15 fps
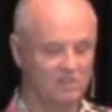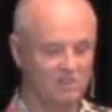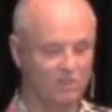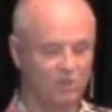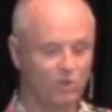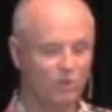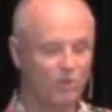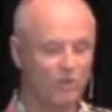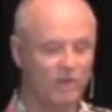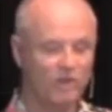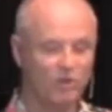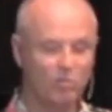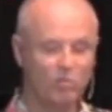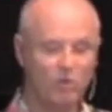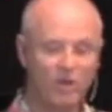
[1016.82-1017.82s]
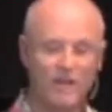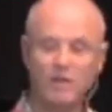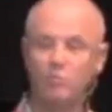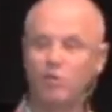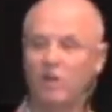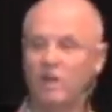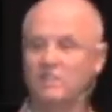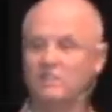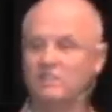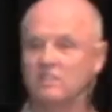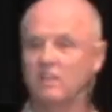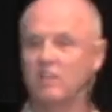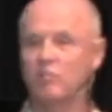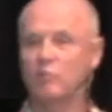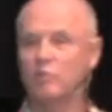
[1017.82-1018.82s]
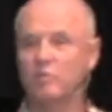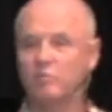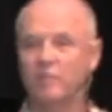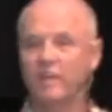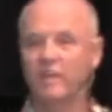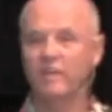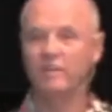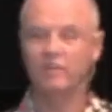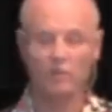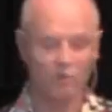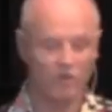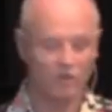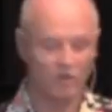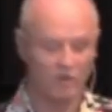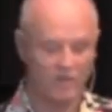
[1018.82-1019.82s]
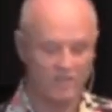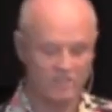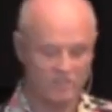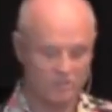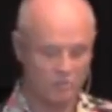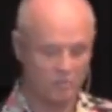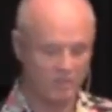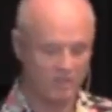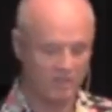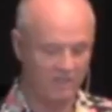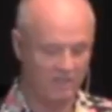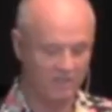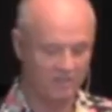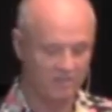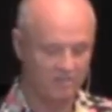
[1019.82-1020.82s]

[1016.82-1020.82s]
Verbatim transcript: No greater bride price has ever been paid than what Christ paid.